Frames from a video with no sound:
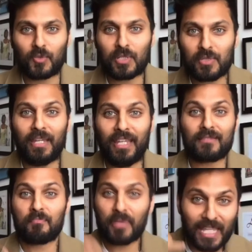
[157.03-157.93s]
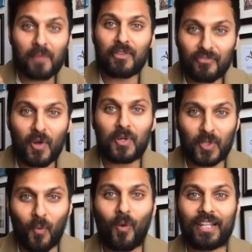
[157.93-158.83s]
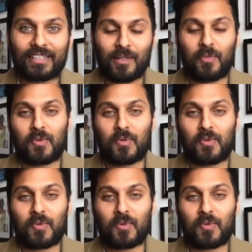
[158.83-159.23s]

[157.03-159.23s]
which means picking up the phone and calling someone,